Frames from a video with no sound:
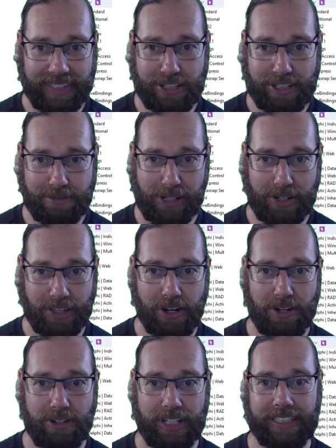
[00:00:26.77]
So if you look at the
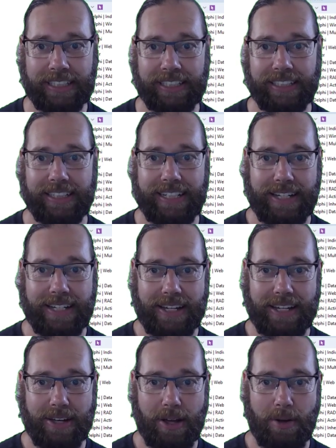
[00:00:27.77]
code,
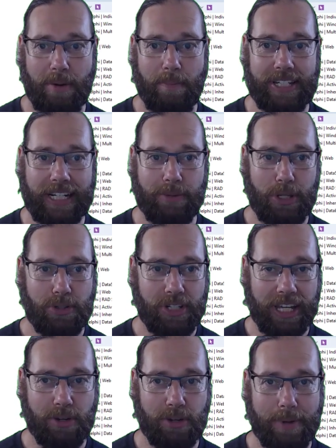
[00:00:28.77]
basically we're
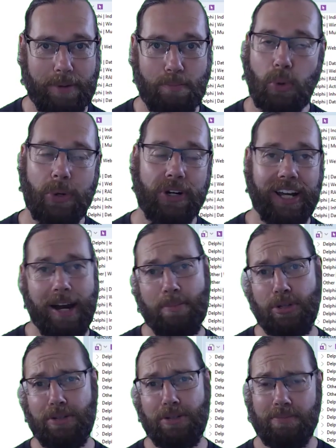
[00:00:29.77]
using input query. I'm
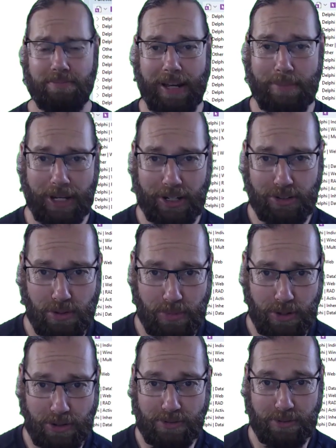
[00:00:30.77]
going to assume
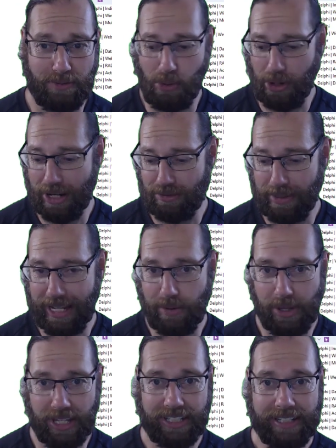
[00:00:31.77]
you're already familiar
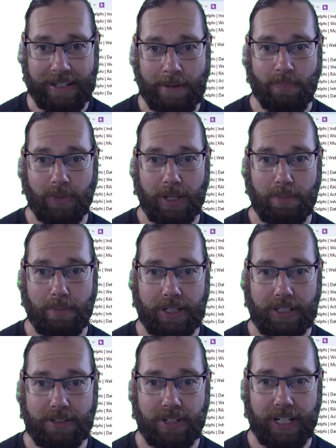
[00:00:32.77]
with it,
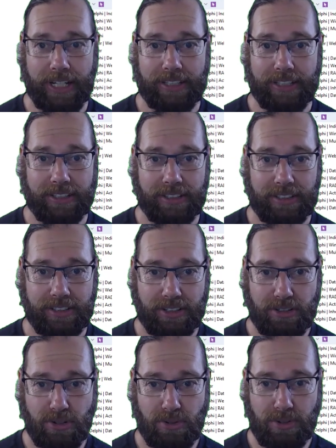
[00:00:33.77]
but if I
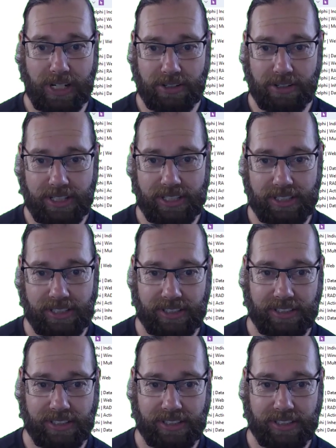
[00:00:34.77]
control click on it,